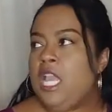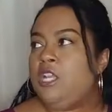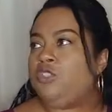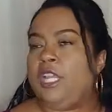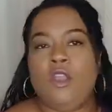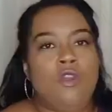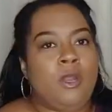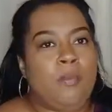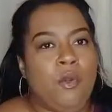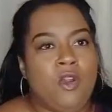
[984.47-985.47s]
So they on
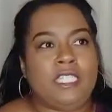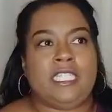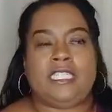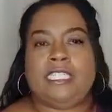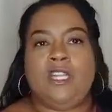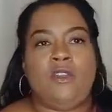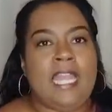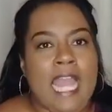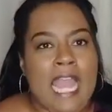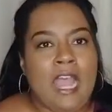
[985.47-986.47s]
the porch. They still
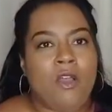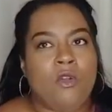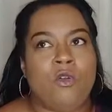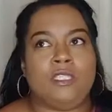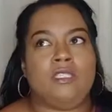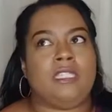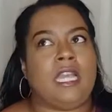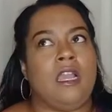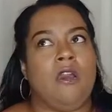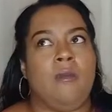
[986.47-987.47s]
loud. Of course, it's
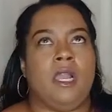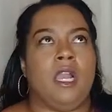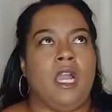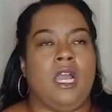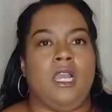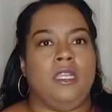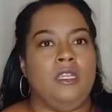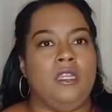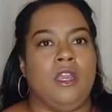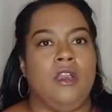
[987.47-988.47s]
like, oh my god,
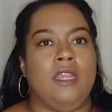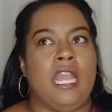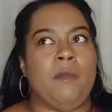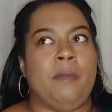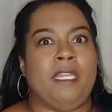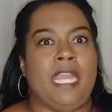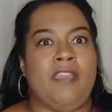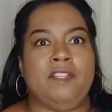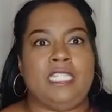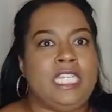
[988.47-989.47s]
now we're about to
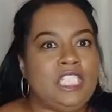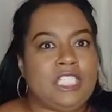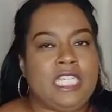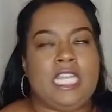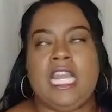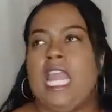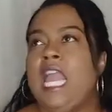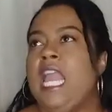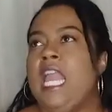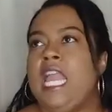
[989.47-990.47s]
have attention.
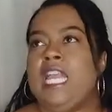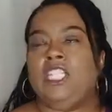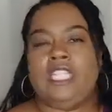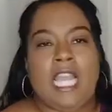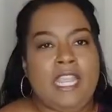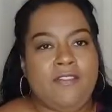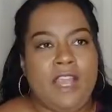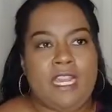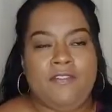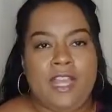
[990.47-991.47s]
Jackie
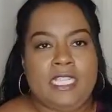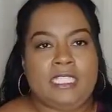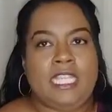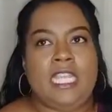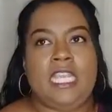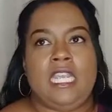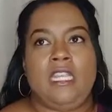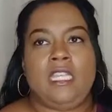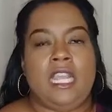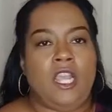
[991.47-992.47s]
finally finds the key.
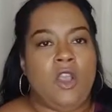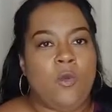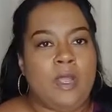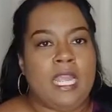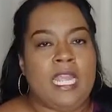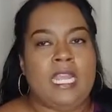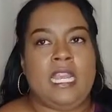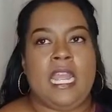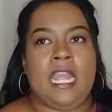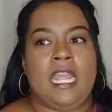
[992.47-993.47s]
They go in,
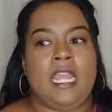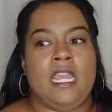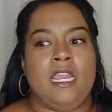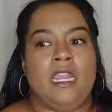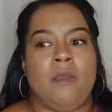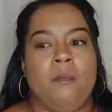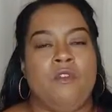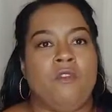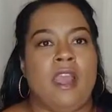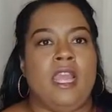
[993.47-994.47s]
and
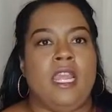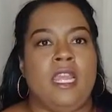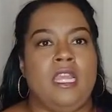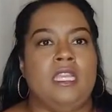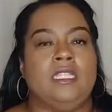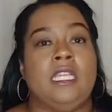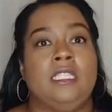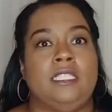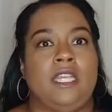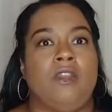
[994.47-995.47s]
Mariah is
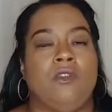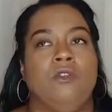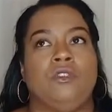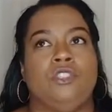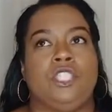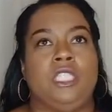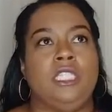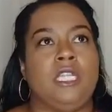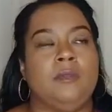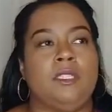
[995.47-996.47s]
hysterical. So she's
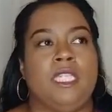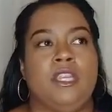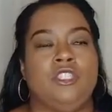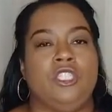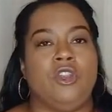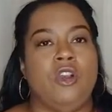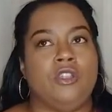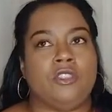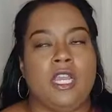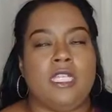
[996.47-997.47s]
upstairs. She
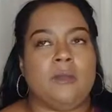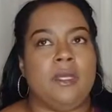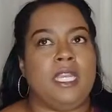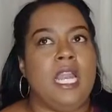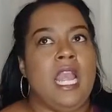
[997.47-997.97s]
calls her husband,